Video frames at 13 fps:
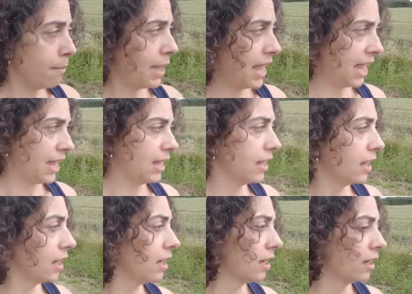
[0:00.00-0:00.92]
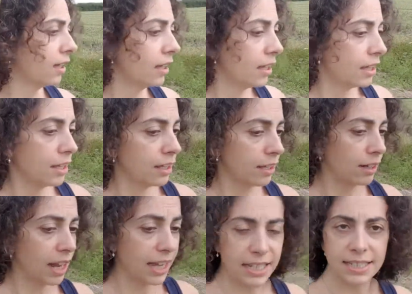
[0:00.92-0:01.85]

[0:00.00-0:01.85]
me, like,